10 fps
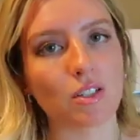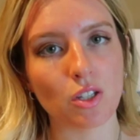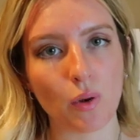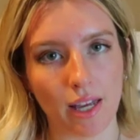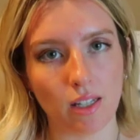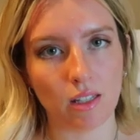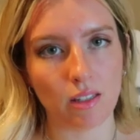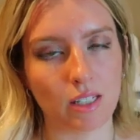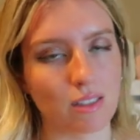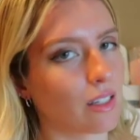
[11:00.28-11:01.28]
also hate
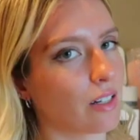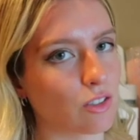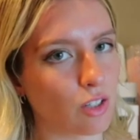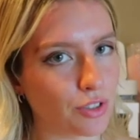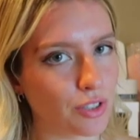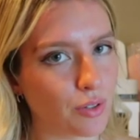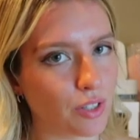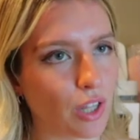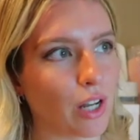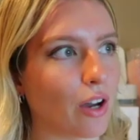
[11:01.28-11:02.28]
that it's getting dark so early